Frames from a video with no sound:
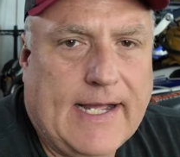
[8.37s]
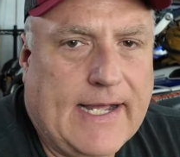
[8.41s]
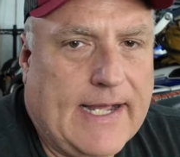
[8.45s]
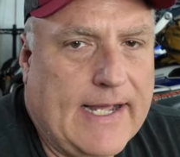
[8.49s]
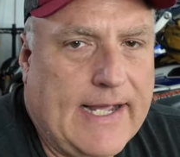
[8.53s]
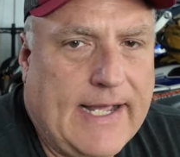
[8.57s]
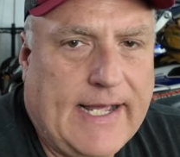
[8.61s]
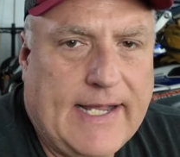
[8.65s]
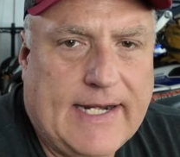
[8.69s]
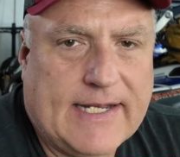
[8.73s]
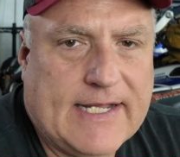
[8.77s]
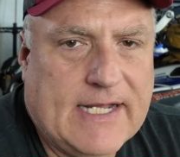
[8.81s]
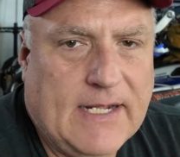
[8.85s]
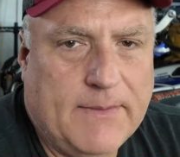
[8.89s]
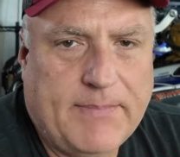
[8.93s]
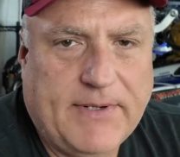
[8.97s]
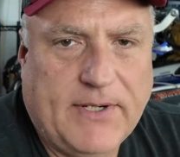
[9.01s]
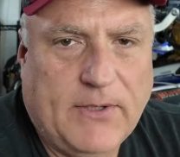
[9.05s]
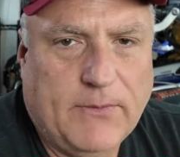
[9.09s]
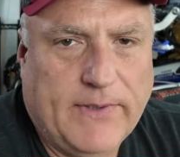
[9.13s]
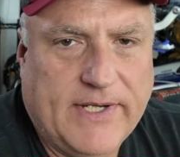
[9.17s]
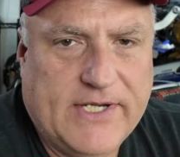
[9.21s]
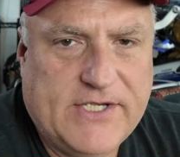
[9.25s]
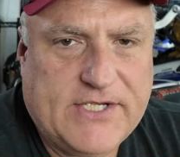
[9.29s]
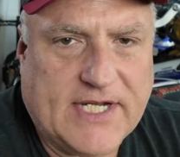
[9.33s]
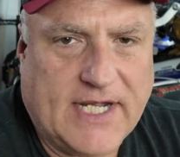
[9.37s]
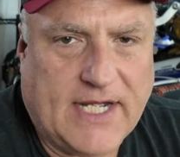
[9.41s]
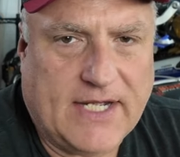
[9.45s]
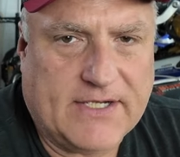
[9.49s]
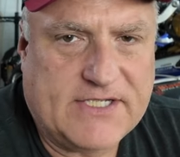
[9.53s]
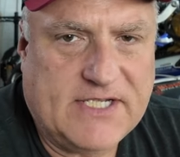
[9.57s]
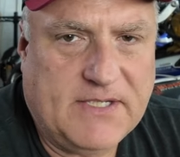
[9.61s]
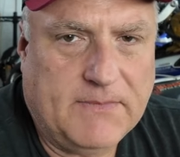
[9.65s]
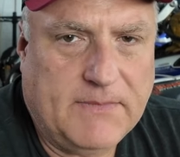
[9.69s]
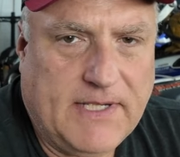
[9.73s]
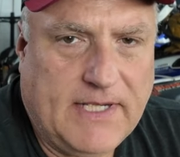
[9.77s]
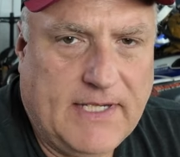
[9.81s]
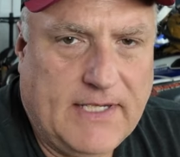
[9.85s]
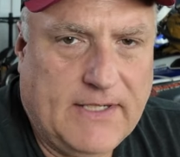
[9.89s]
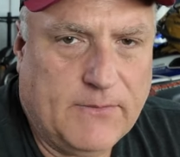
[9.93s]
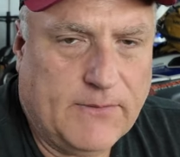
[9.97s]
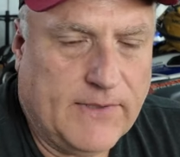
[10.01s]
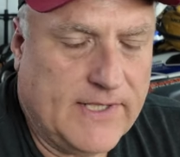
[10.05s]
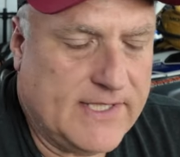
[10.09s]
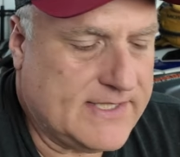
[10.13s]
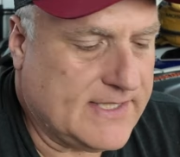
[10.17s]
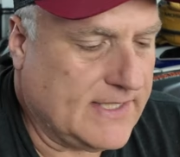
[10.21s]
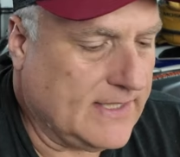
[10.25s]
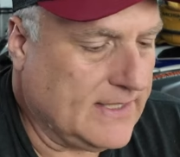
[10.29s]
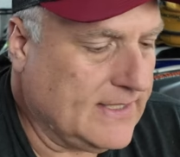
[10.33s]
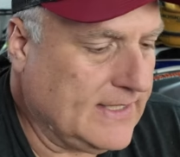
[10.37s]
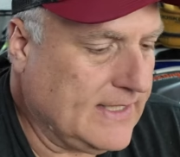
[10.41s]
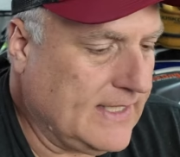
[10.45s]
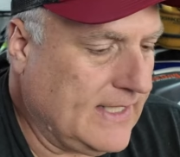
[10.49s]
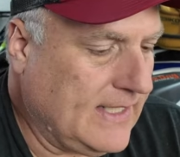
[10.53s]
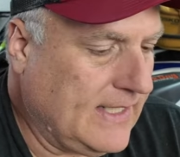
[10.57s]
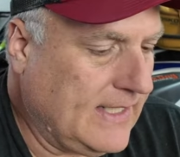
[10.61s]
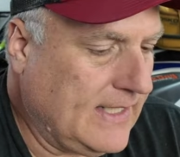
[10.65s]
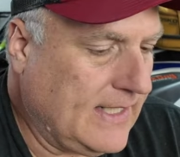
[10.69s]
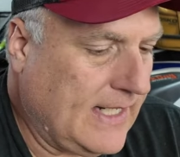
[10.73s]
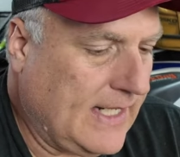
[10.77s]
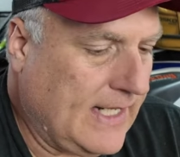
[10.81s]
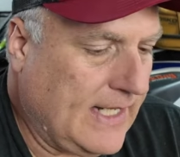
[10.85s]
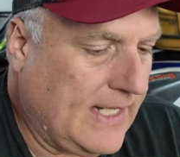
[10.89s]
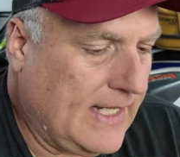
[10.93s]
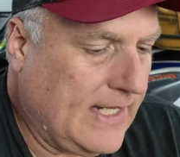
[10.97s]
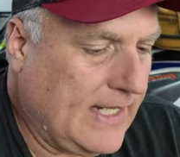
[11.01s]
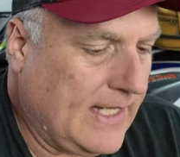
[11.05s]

I had a company reach out to me recently